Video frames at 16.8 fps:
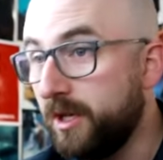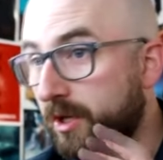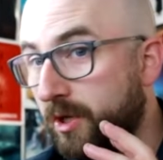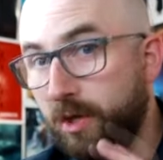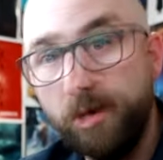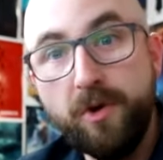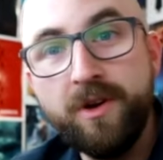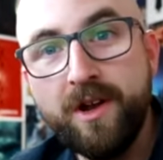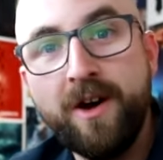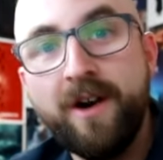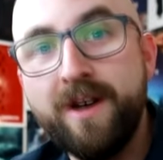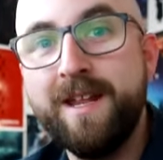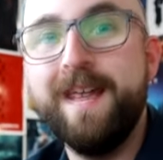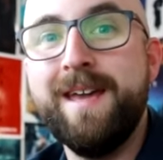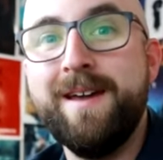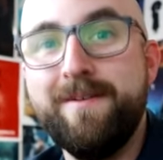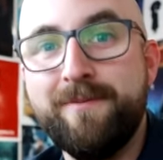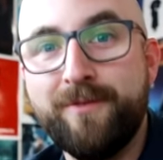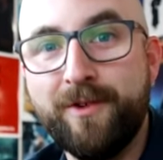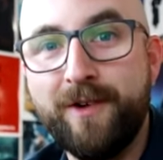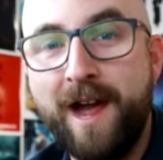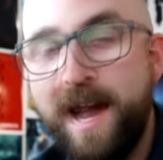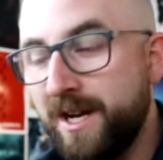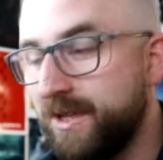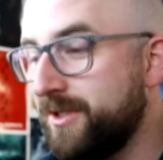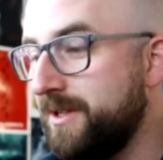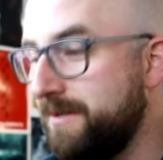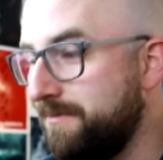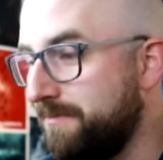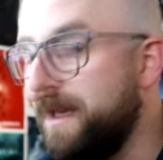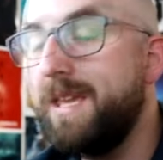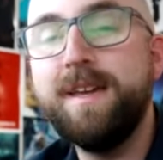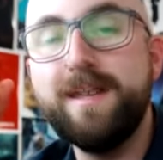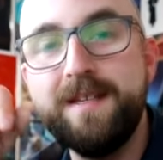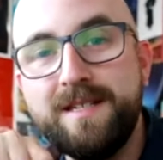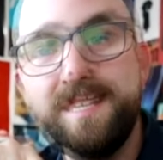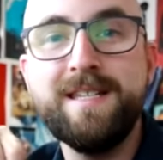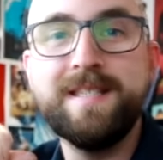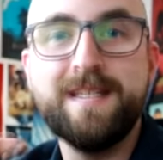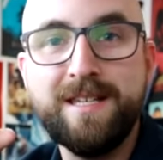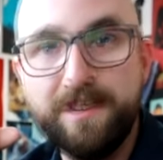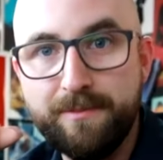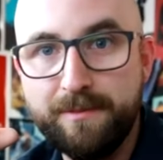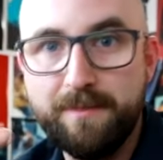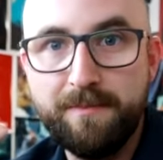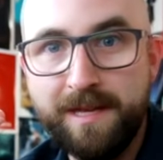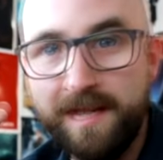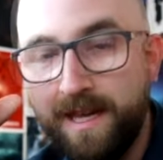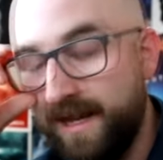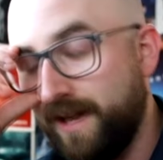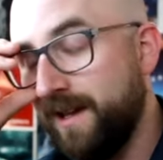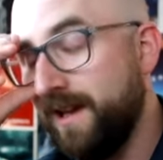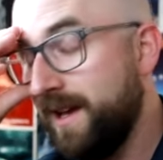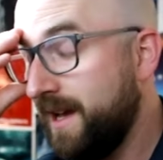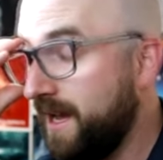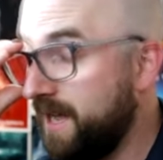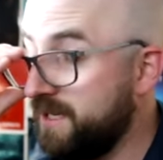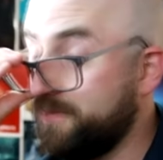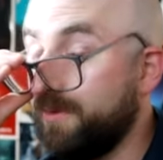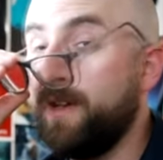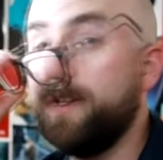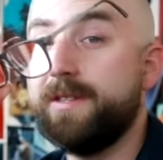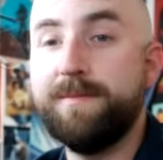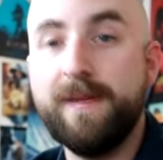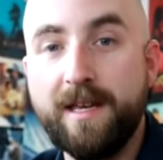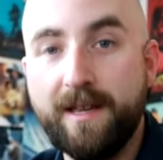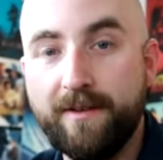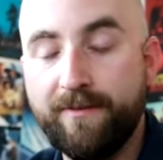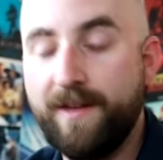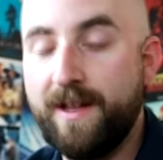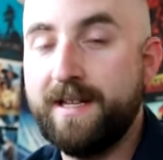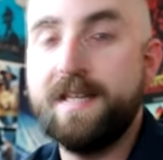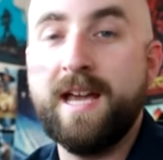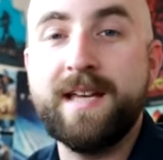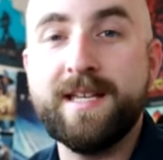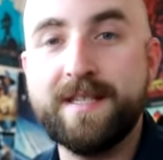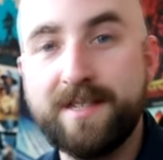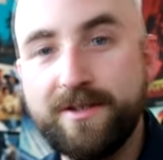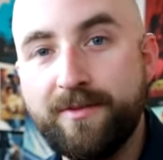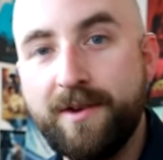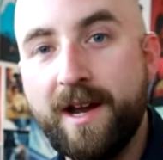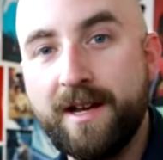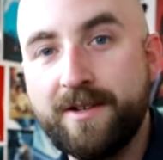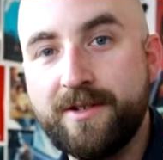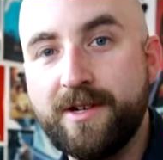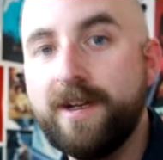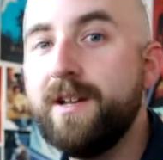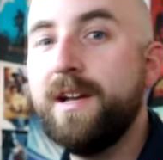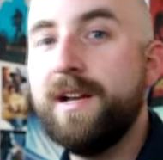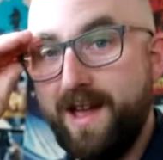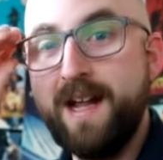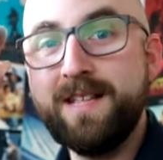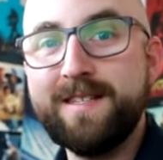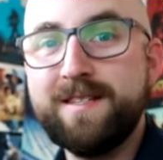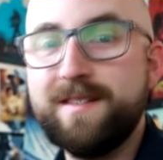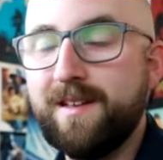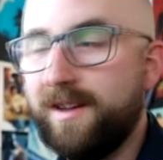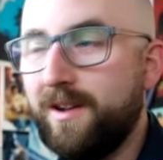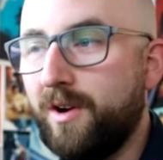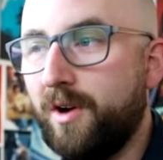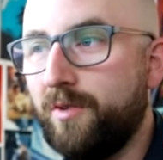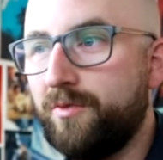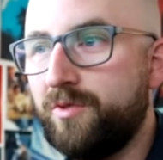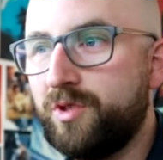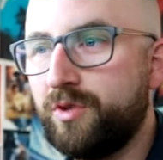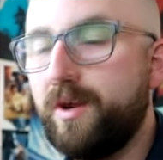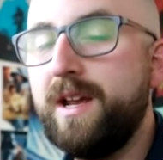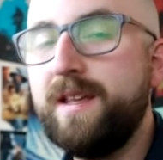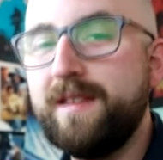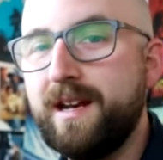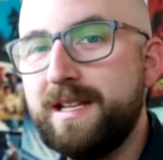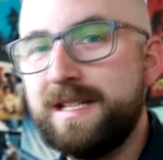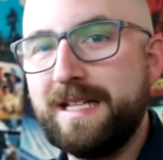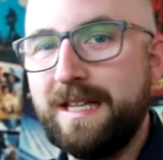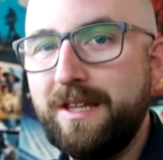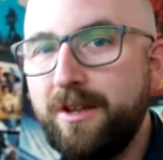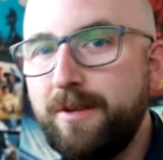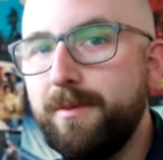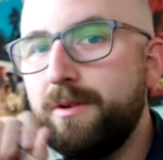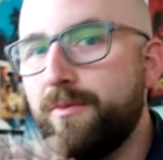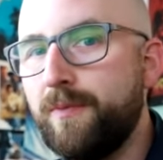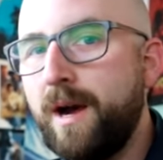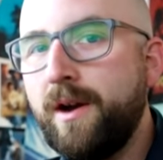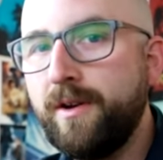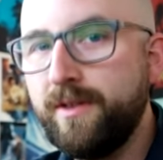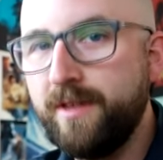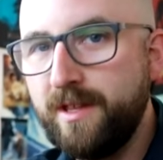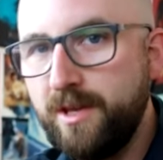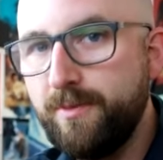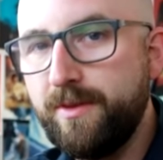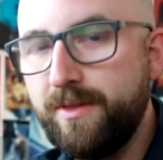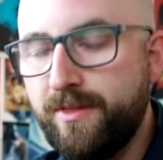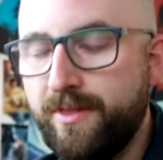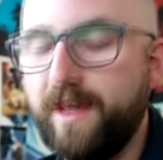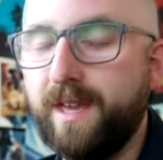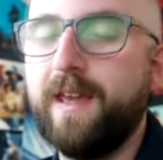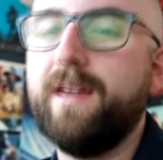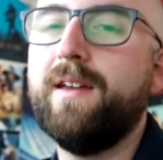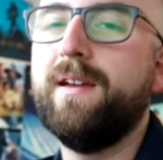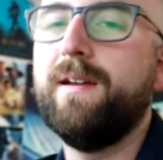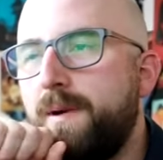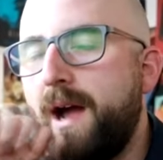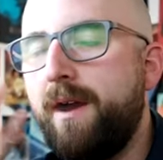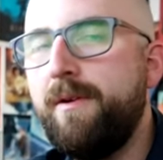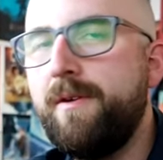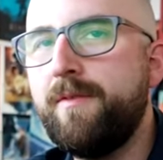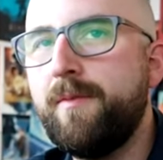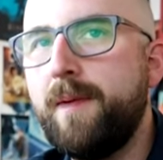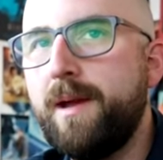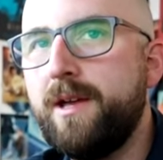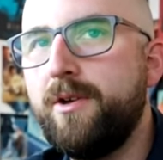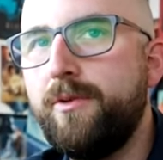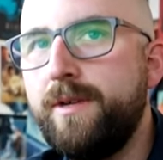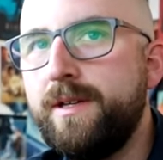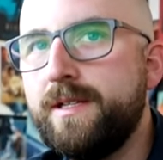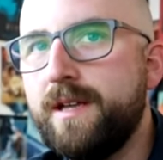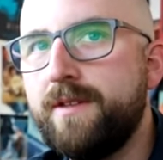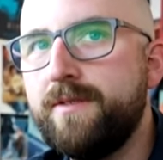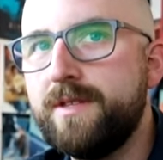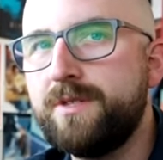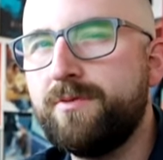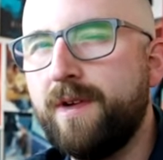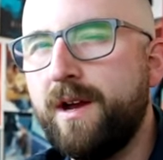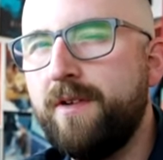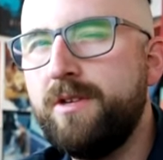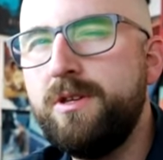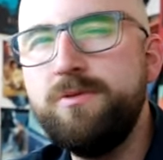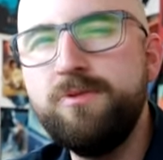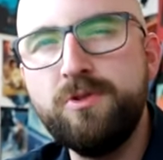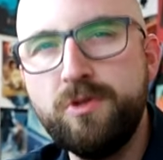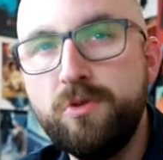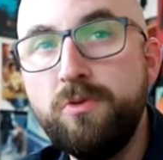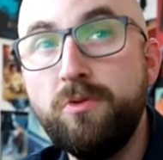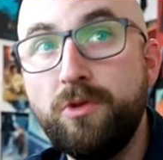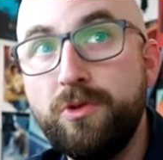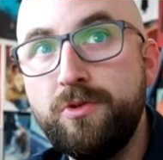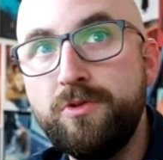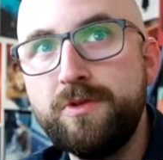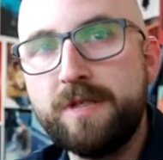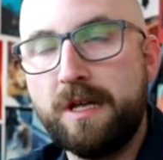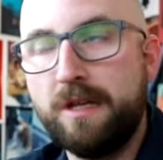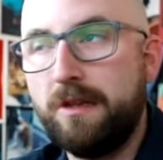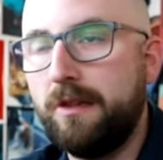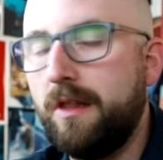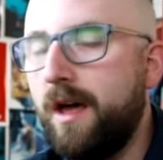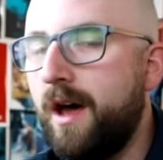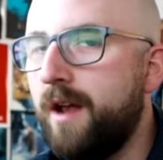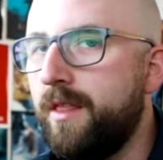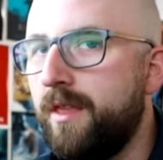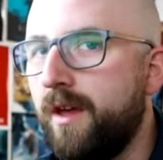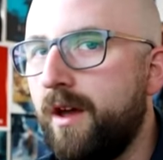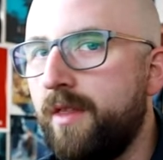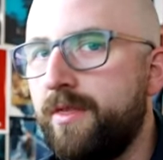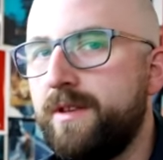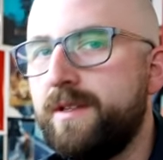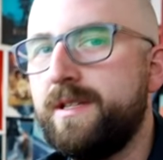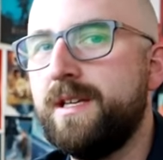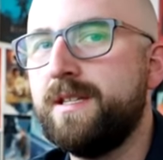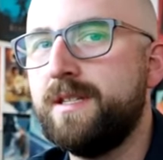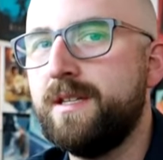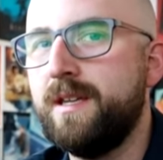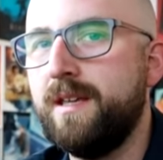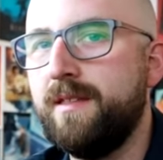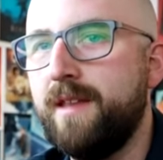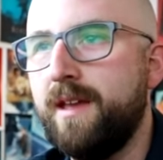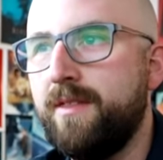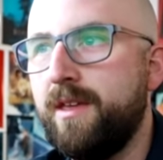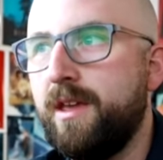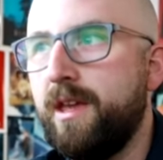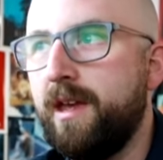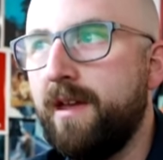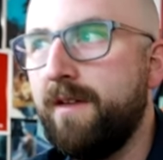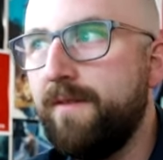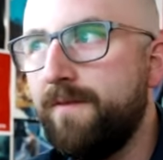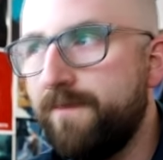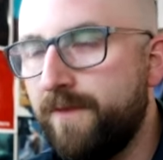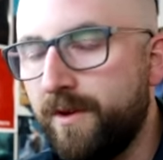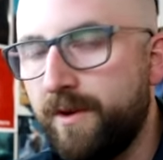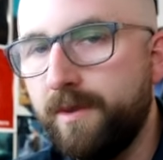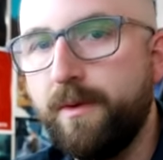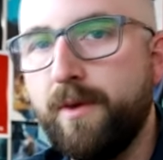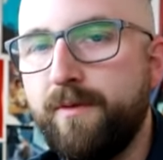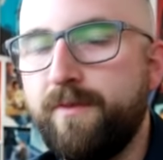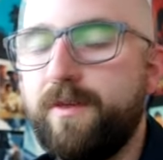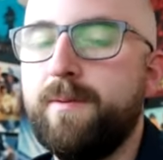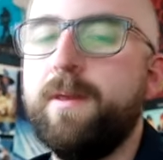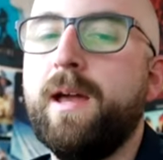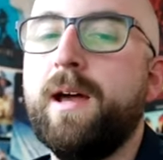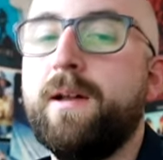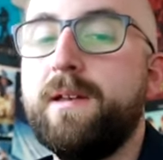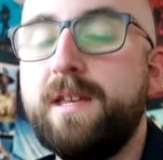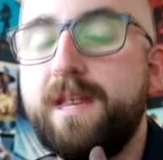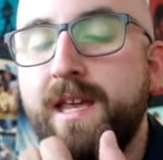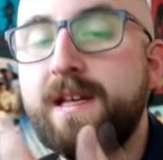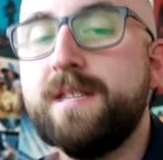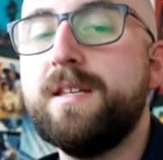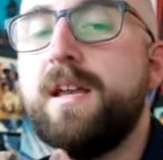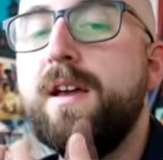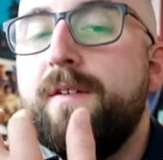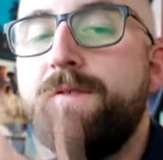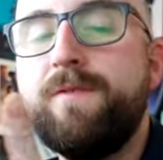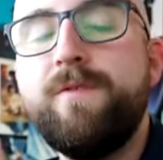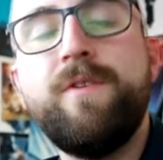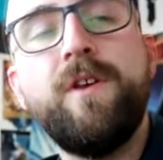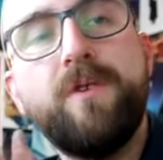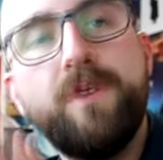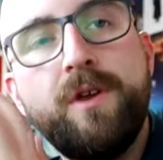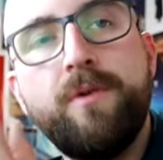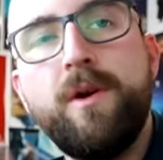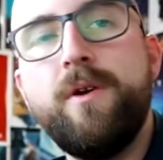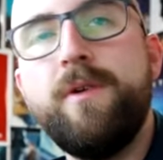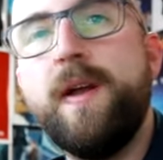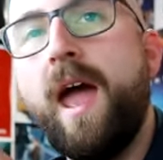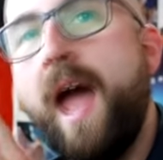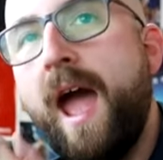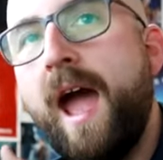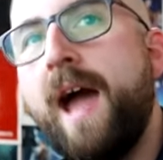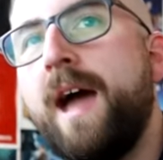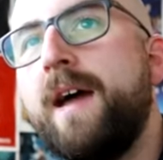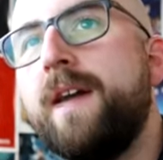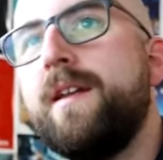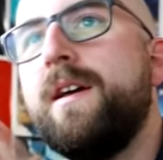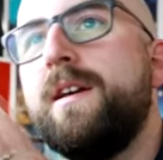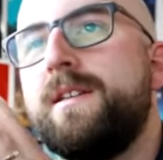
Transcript: Good on him for actually being a decent human being as well as being a fantastic director. That's a trait that is a little bit rarer than you would think. But however, by going down this route, you do lose a lot of the authenticity that the Fury Road film had. Yes, Fury Road had